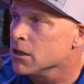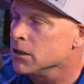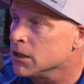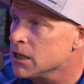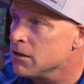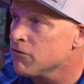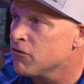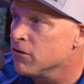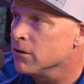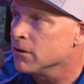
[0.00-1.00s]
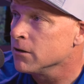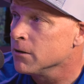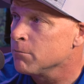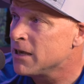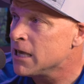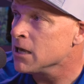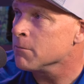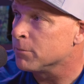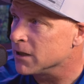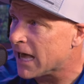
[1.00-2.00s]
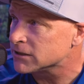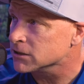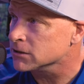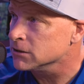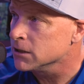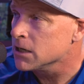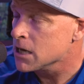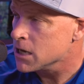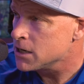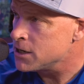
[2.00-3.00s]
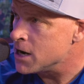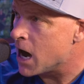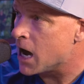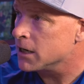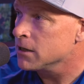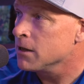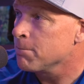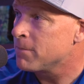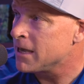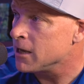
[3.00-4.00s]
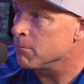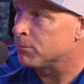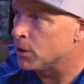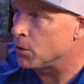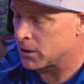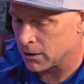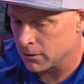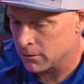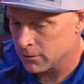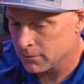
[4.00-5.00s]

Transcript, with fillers: live being blessed, not being broken.